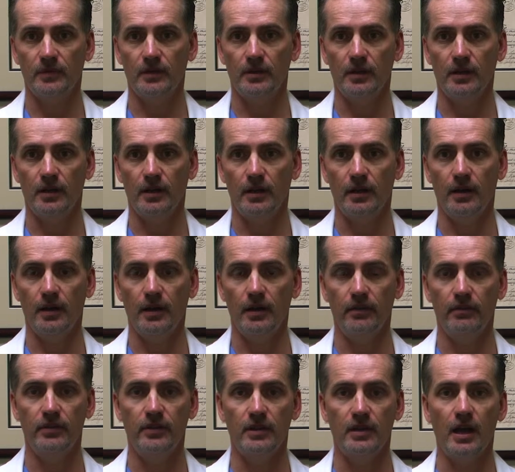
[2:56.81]

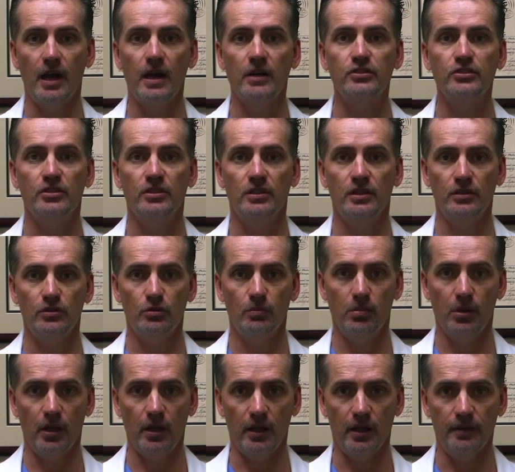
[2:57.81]
of the oxygen in your
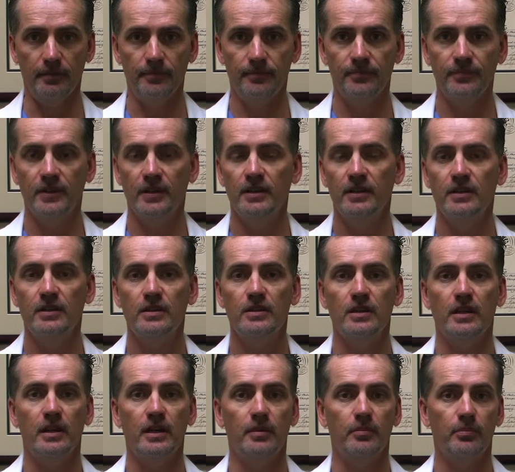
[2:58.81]
blood.
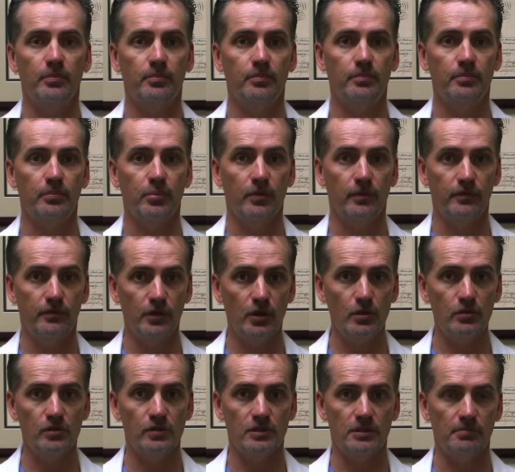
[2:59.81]
And
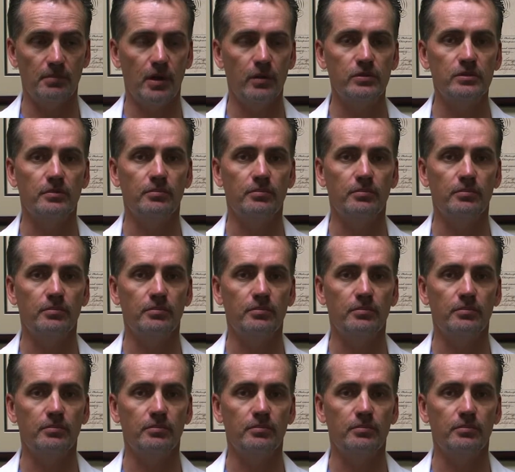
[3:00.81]
perfusion is the most